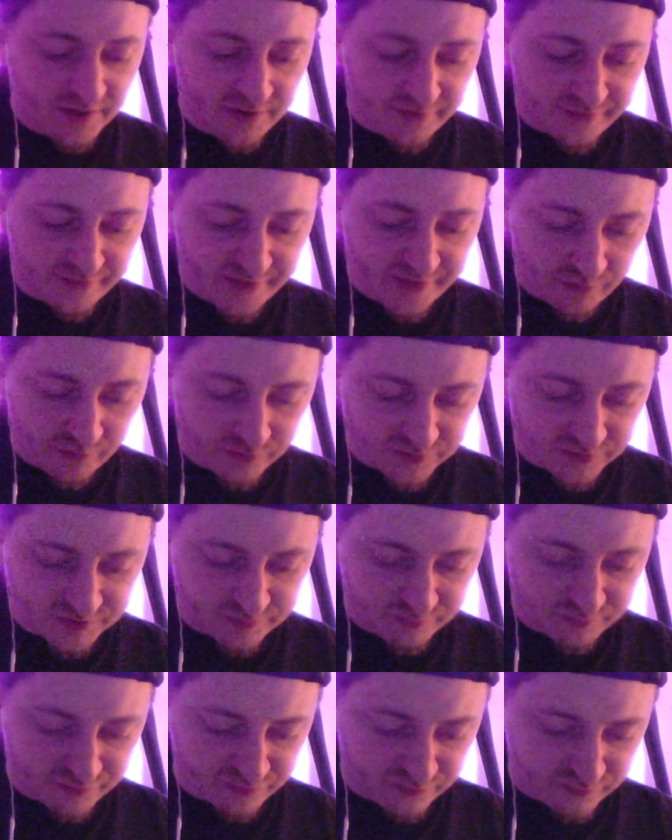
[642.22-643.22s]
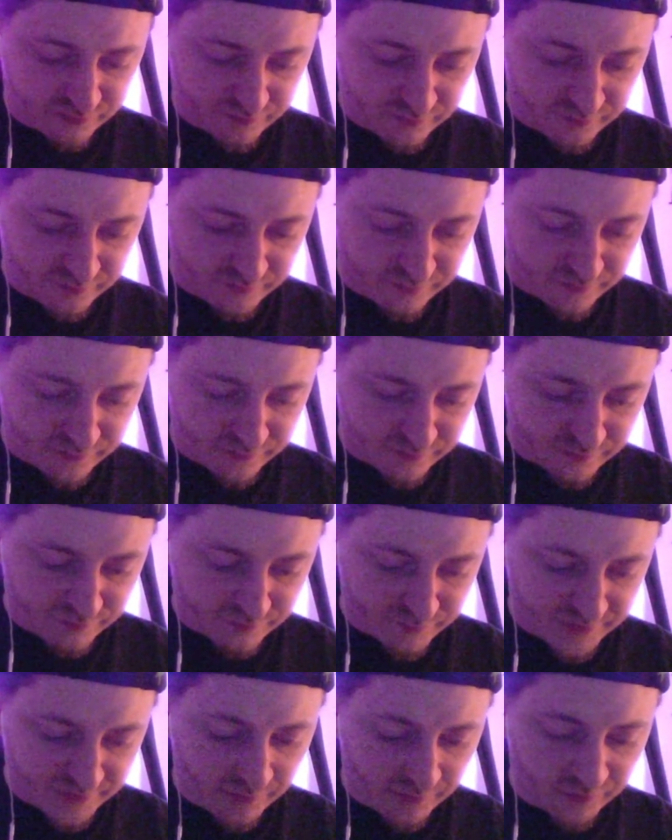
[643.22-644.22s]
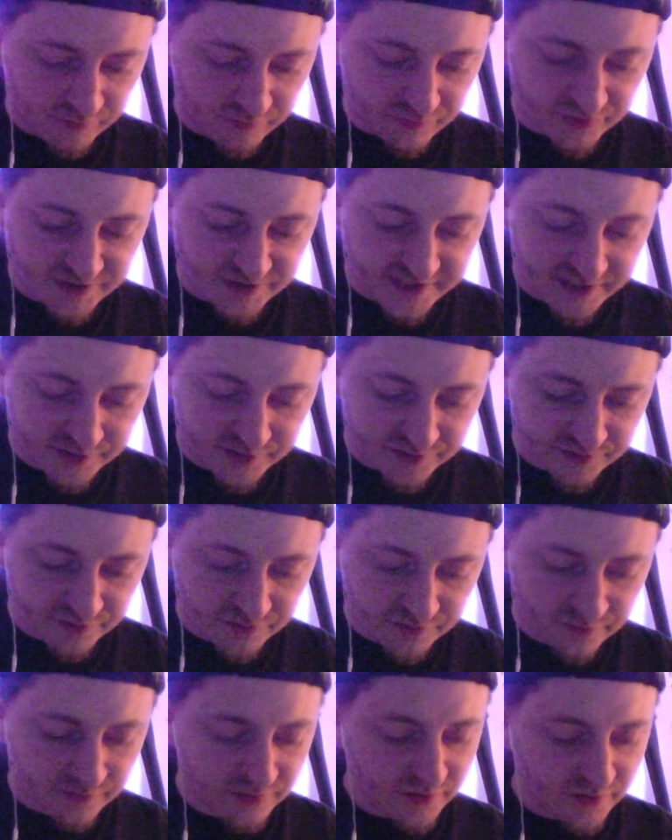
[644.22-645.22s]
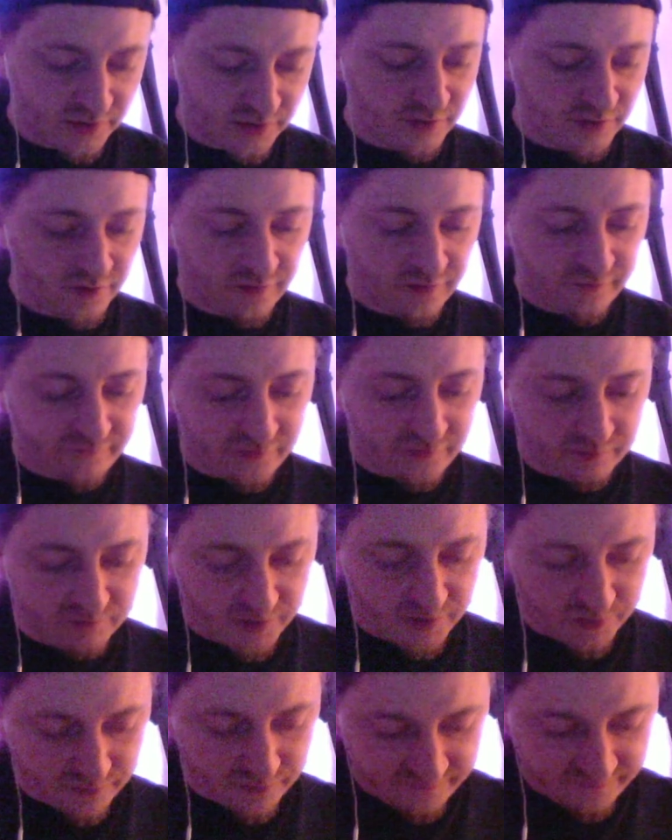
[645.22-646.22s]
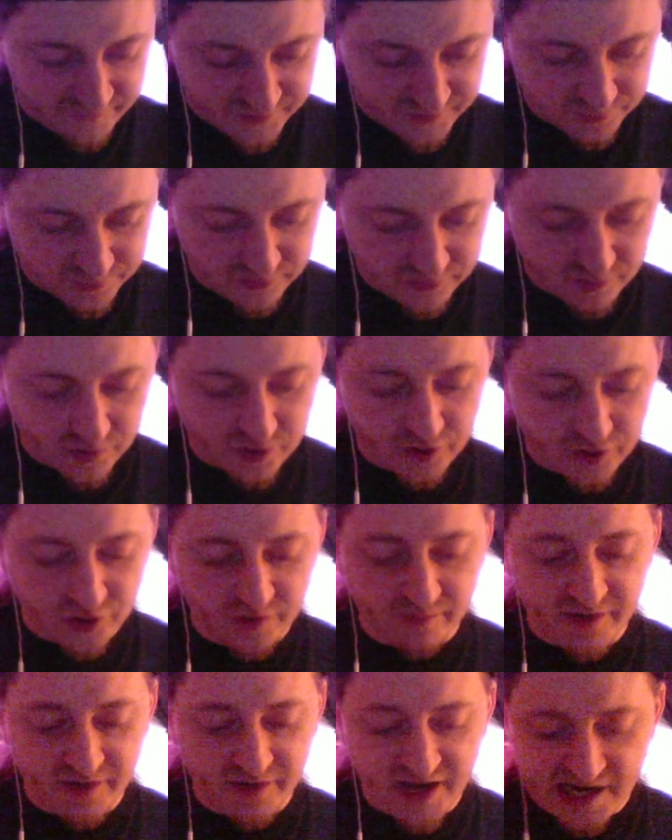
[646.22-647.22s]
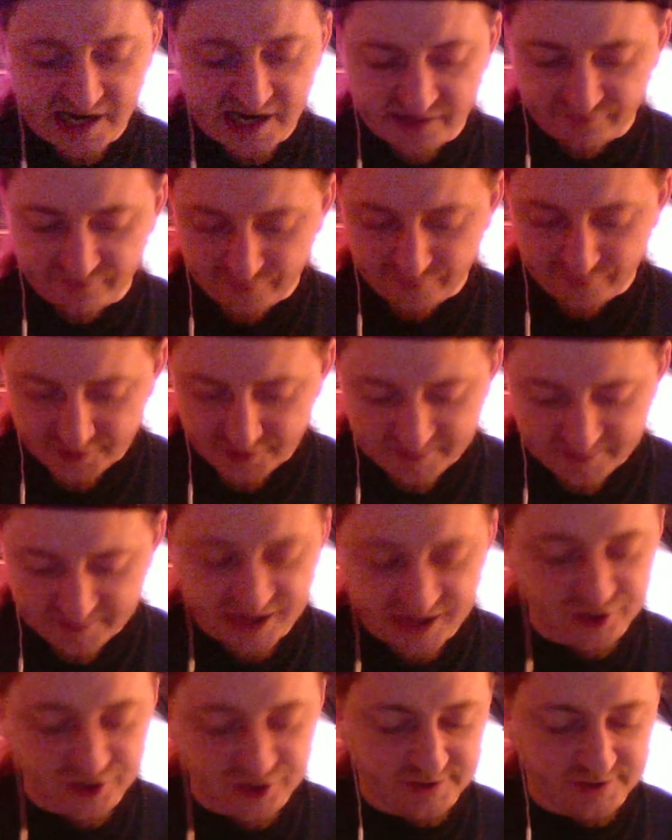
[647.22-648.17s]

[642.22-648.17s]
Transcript: that would protect her from both physical harm and free magic.